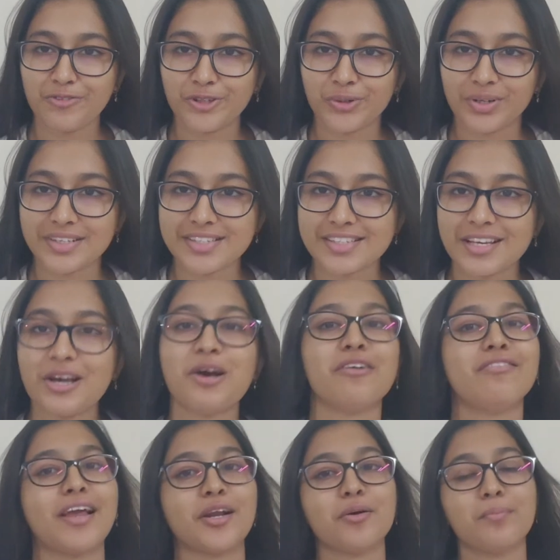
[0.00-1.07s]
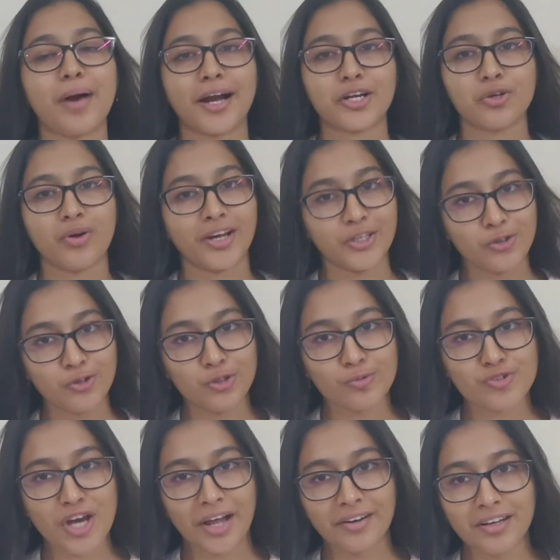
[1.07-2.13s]
viewers, welcome back to our
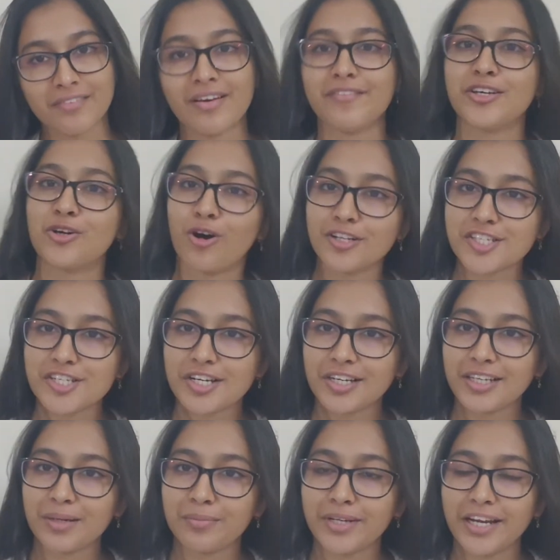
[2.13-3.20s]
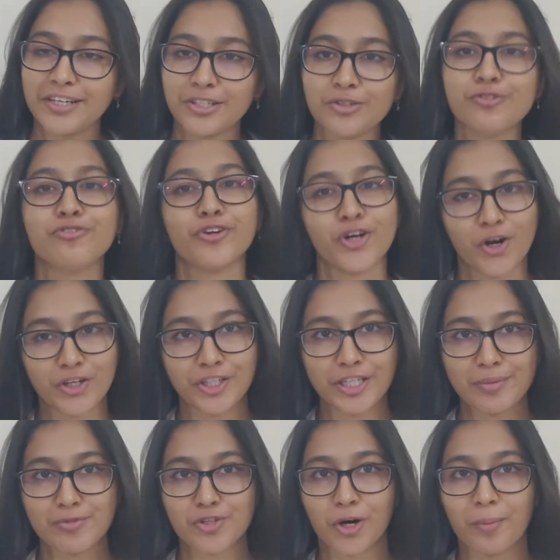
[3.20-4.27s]
YouTube channel where we constantly update you for your
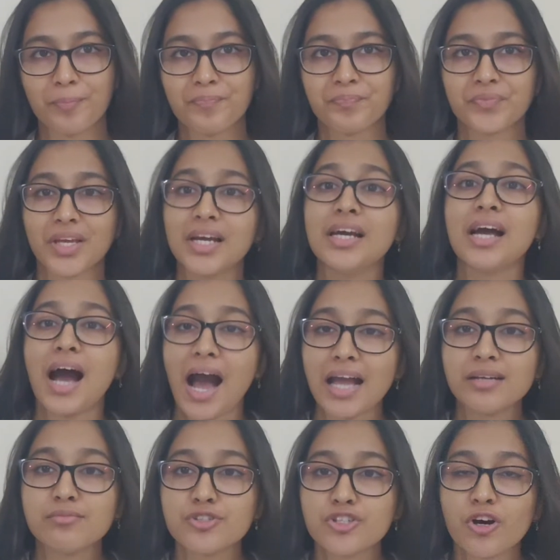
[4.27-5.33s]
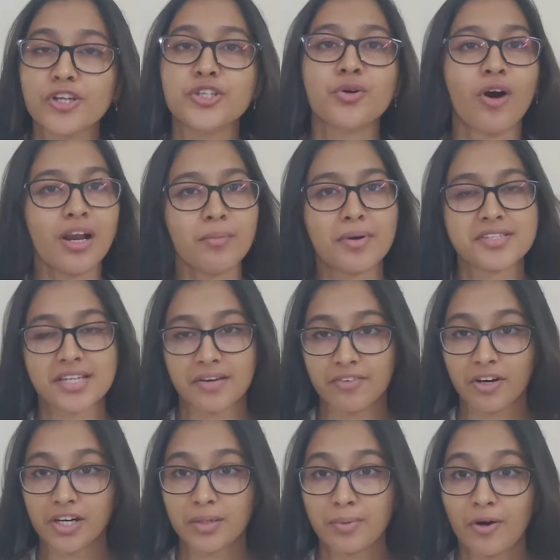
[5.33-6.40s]
dream job. I am sure you all must have
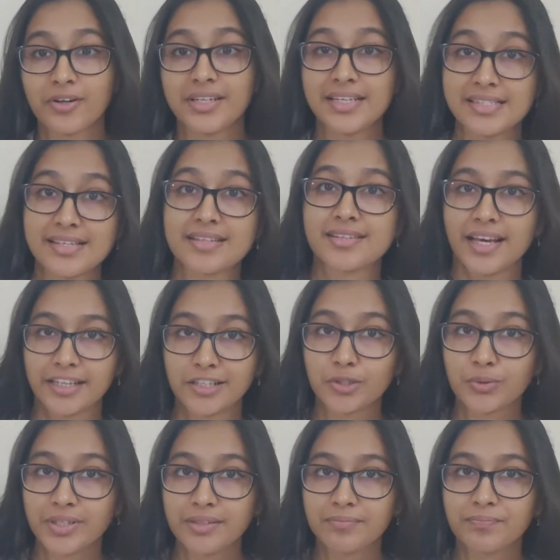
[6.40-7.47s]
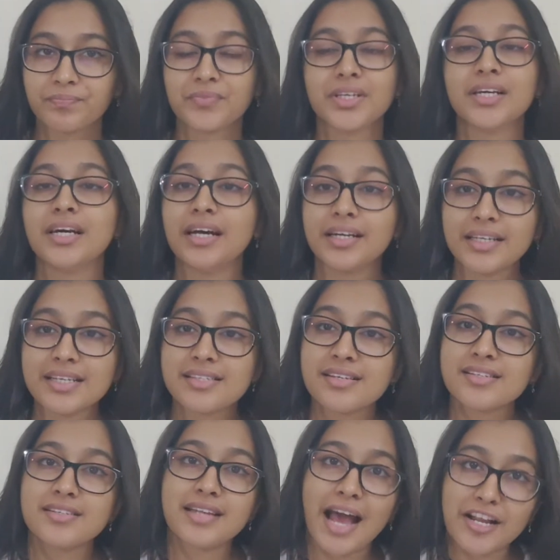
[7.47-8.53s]
heard about TCS NQT.
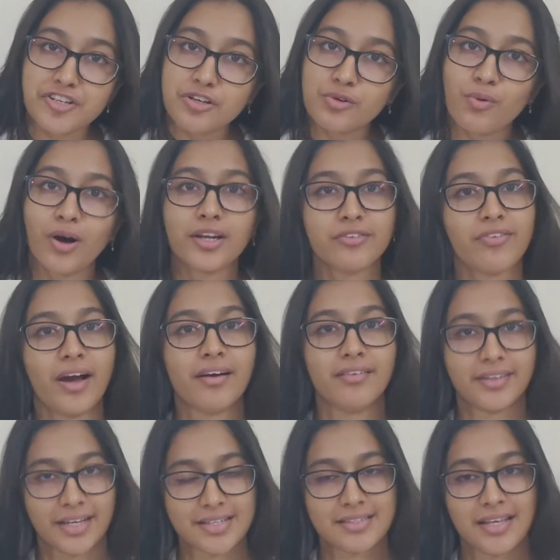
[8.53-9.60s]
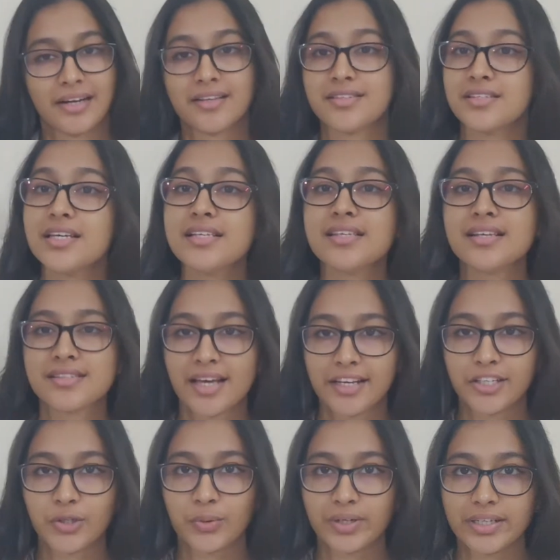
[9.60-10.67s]
TCS National Qualifier Test, that is TCS
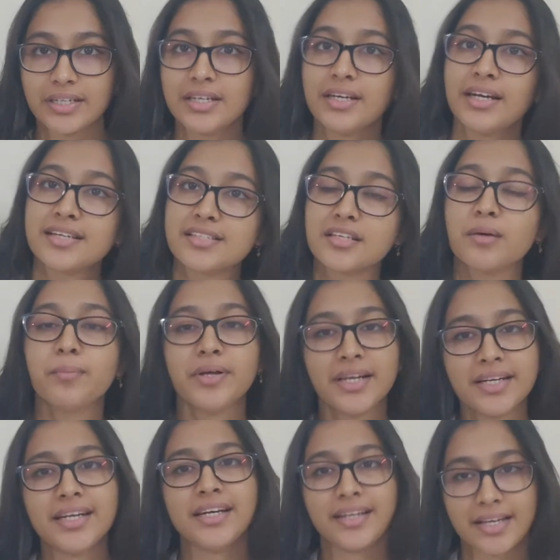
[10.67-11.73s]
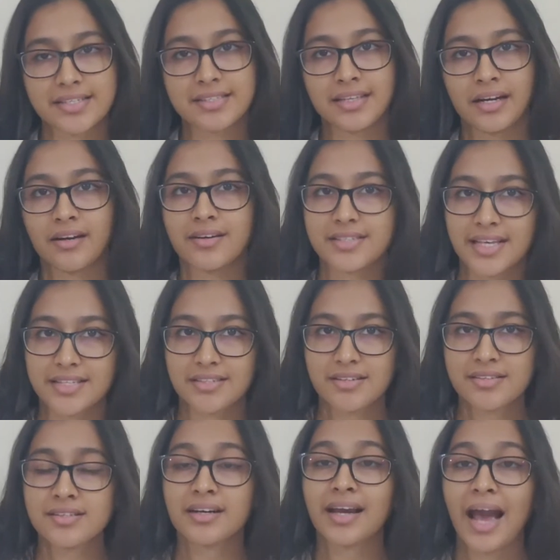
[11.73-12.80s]
NQT, is an ability test that
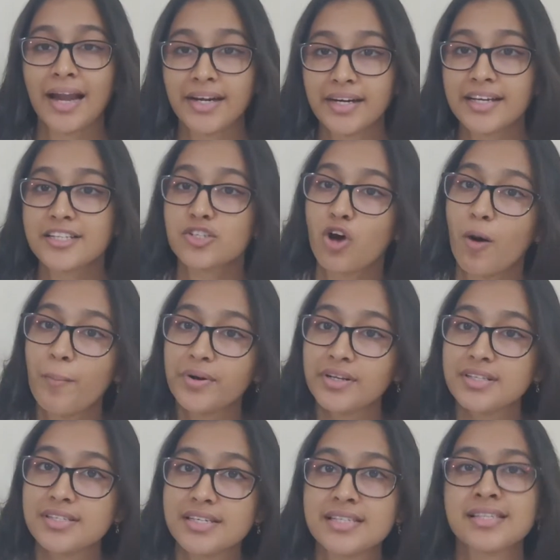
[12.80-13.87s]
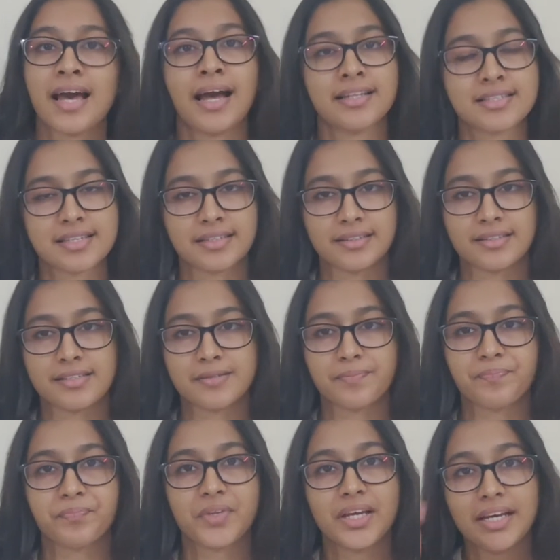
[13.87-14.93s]
assesses a candidate's competencies and
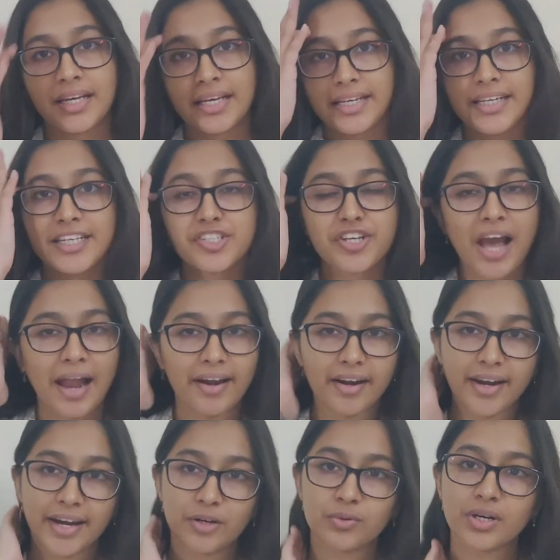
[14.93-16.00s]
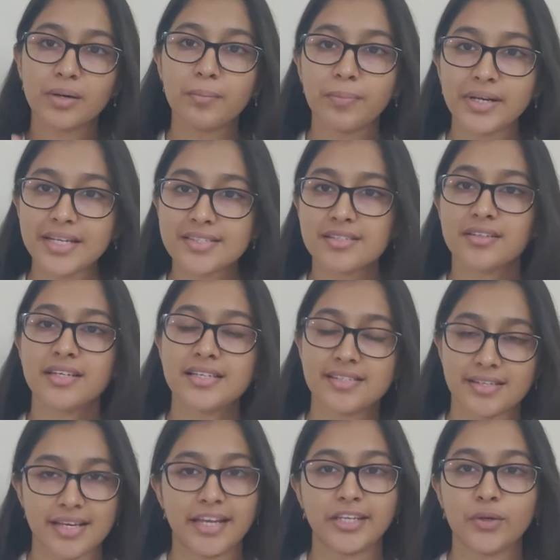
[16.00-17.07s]
skills. Each candidate who completes the
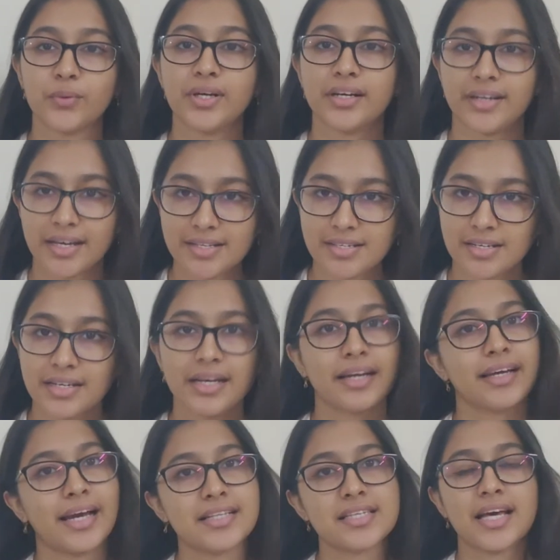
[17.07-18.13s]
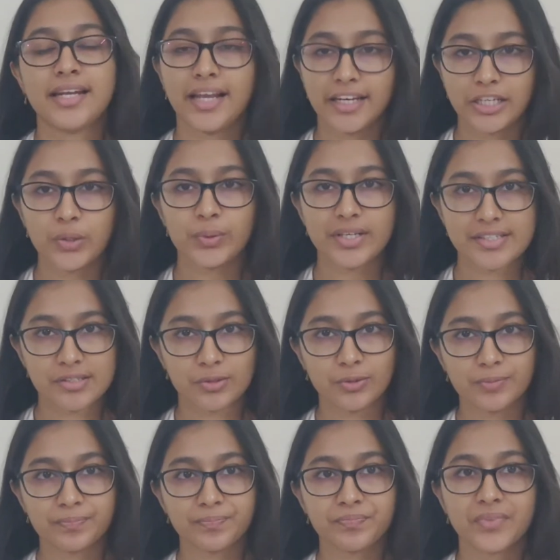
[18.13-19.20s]
TCS NQT test gets an NQT
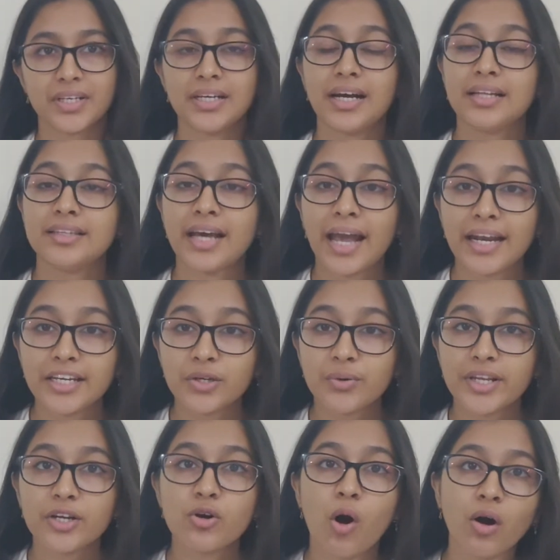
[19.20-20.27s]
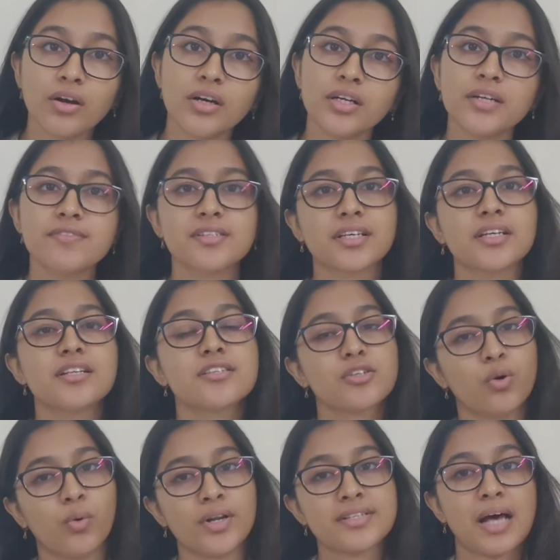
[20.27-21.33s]
score. The NQT Cognitive Skills
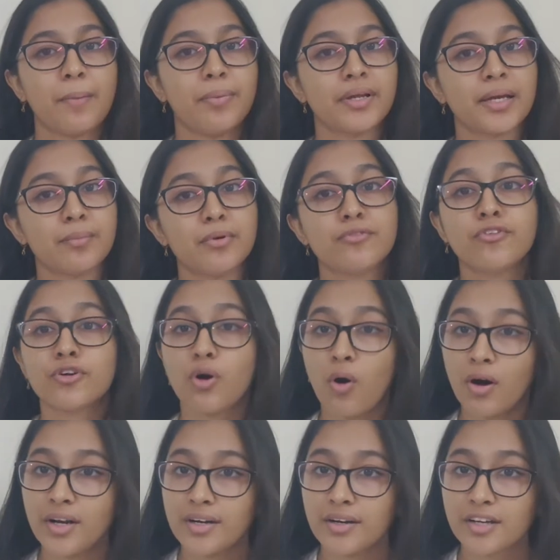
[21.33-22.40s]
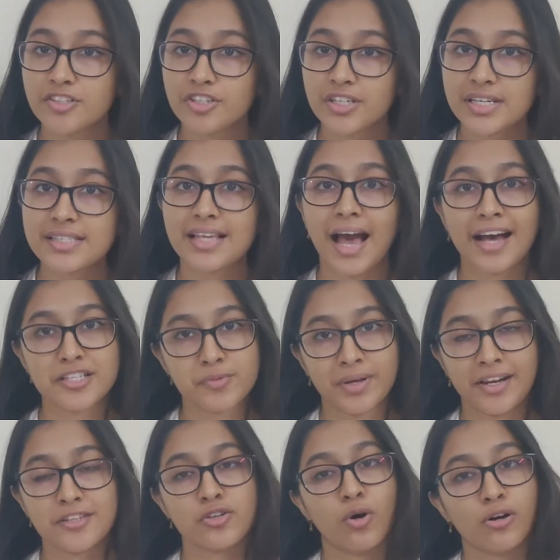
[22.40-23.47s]
Score is applicable for all industries as
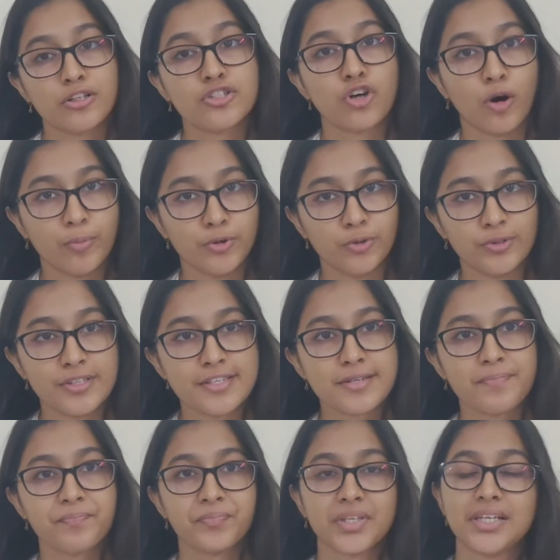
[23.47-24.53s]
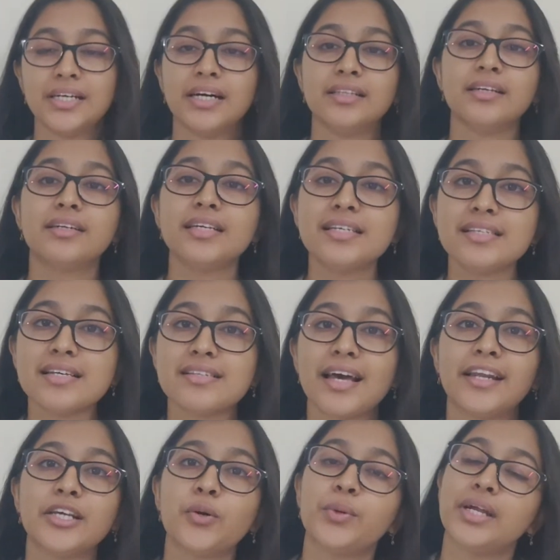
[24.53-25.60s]
well as all job roles. The TCS
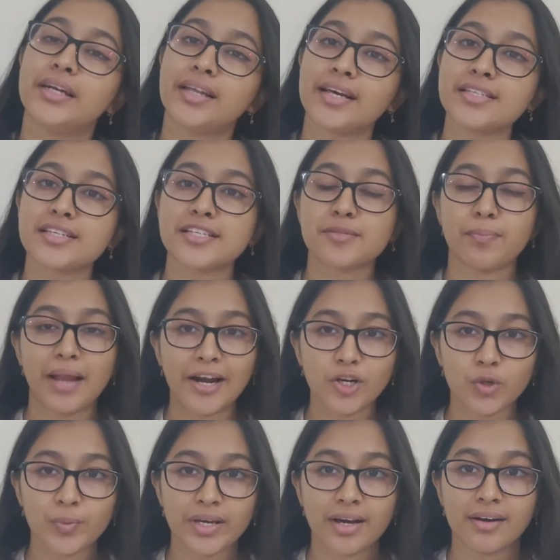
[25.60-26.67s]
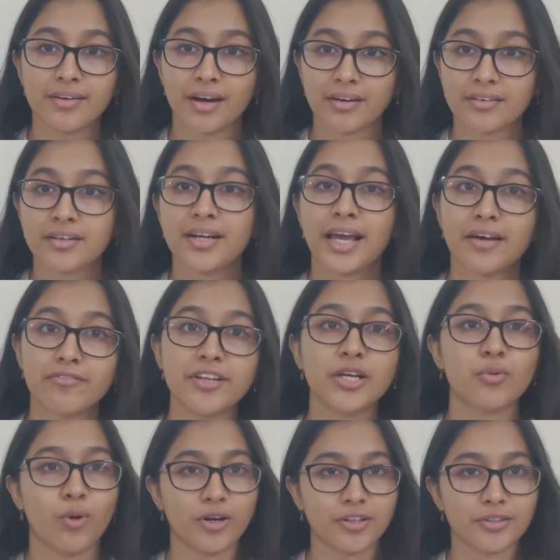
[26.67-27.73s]
NQT test is planned to be conducted
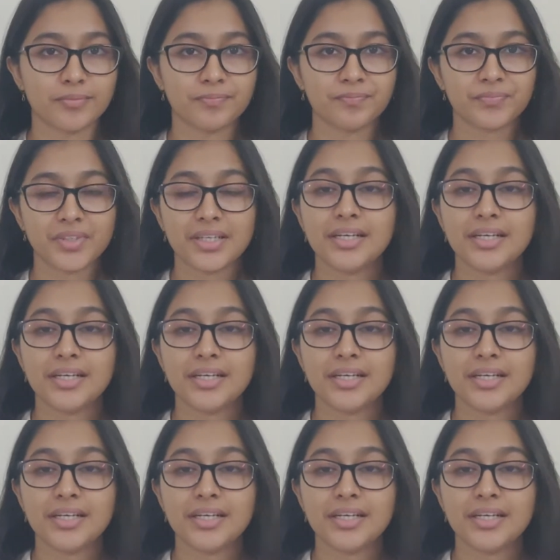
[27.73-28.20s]
every quarter.